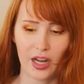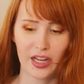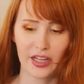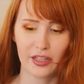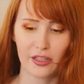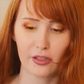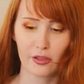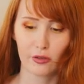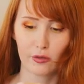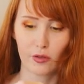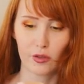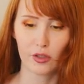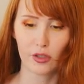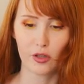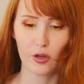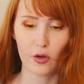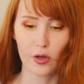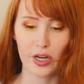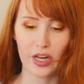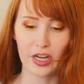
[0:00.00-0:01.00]
I
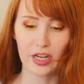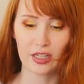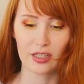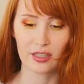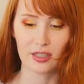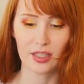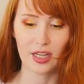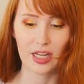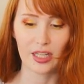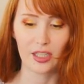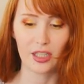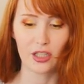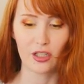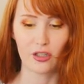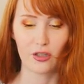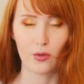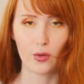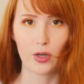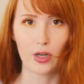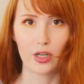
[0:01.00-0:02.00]
sewed in a slightly
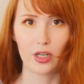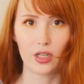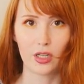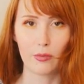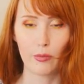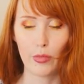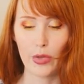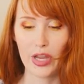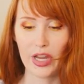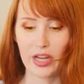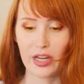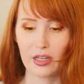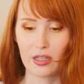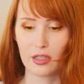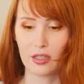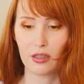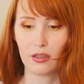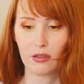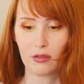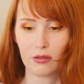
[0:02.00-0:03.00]
shorter
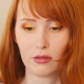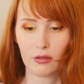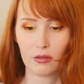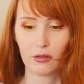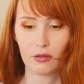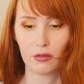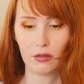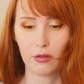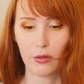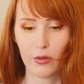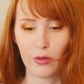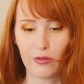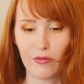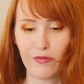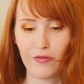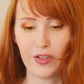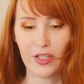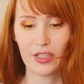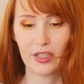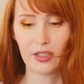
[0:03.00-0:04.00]
band so it
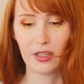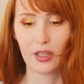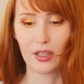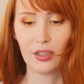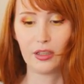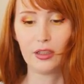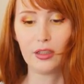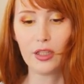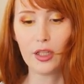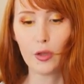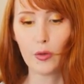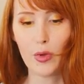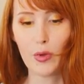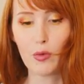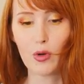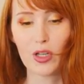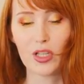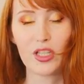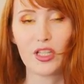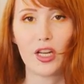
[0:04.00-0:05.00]
fits a little bit
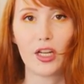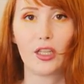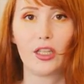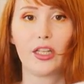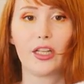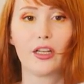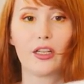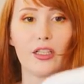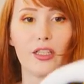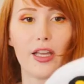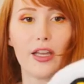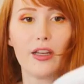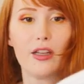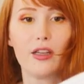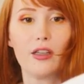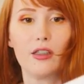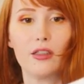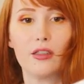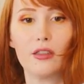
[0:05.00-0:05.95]
more snugly on his head.